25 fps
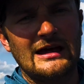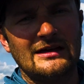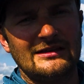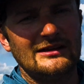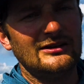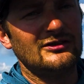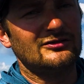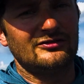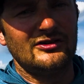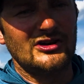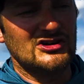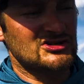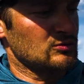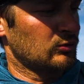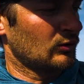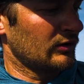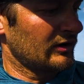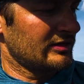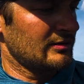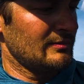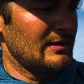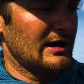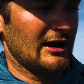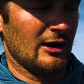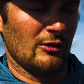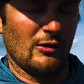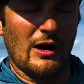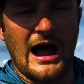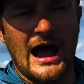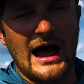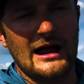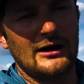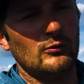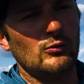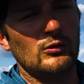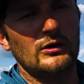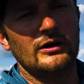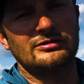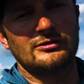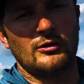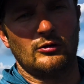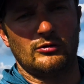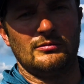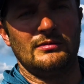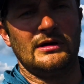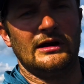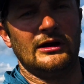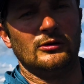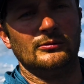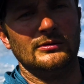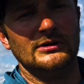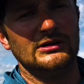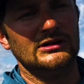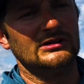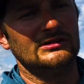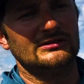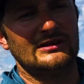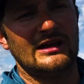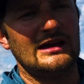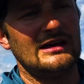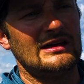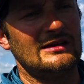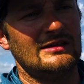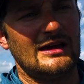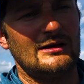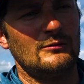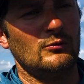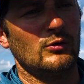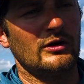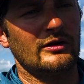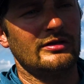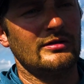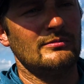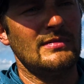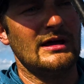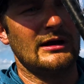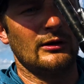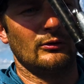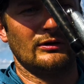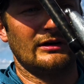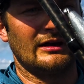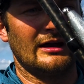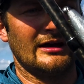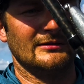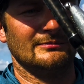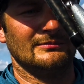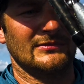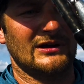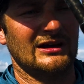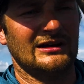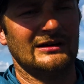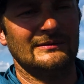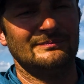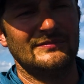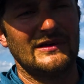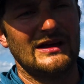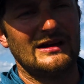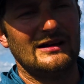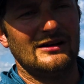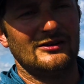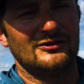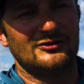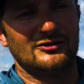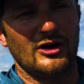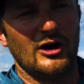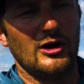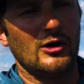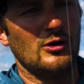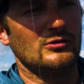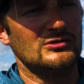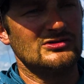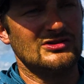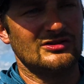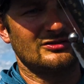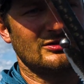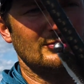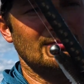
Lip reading: these fish wanted the minnow. I don't want to throw the minnow, but they wanted the minnow today. Okay, so just the